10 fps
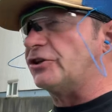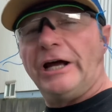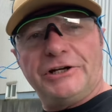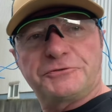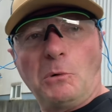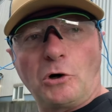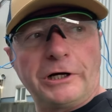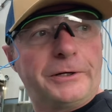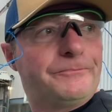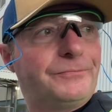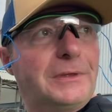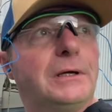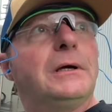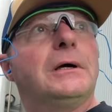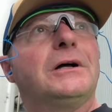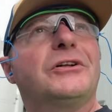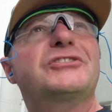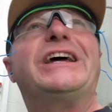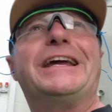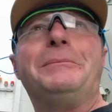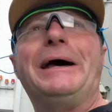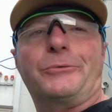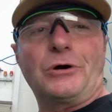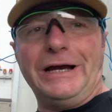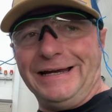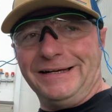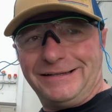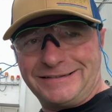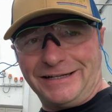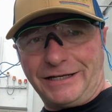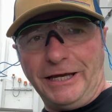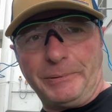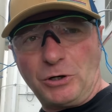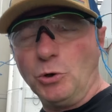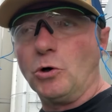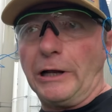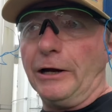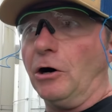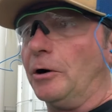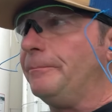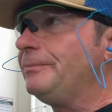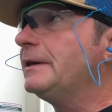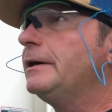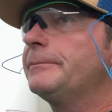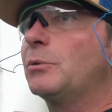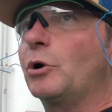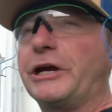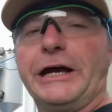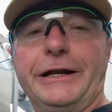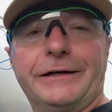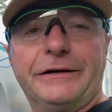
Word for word: a nice morning. Looks like it might rain. It's going to keep it cool, I hope. But we're getting it